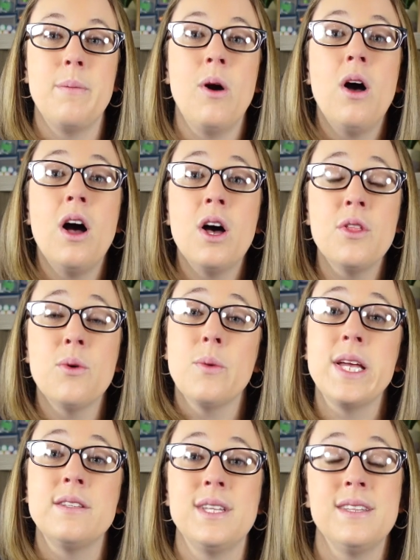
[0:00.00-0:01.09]
about other
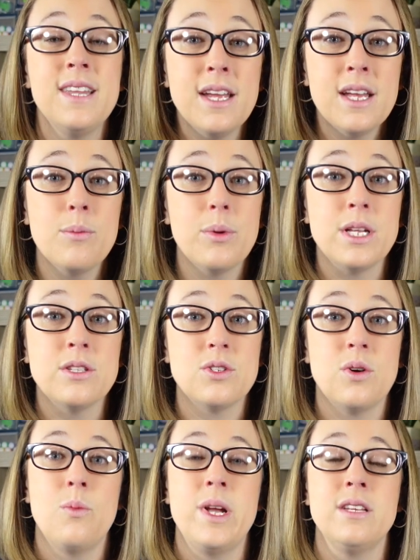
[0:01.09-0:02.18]
ways that they can
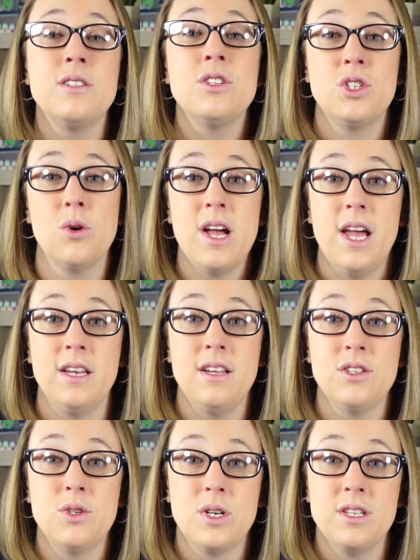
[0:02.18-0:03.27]
brainstorm ways to show
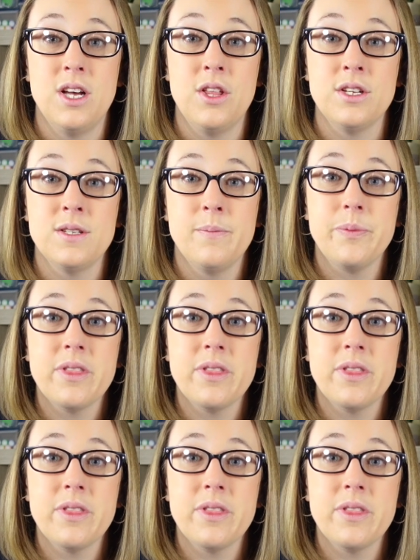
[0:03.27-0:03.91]
kindness towards others.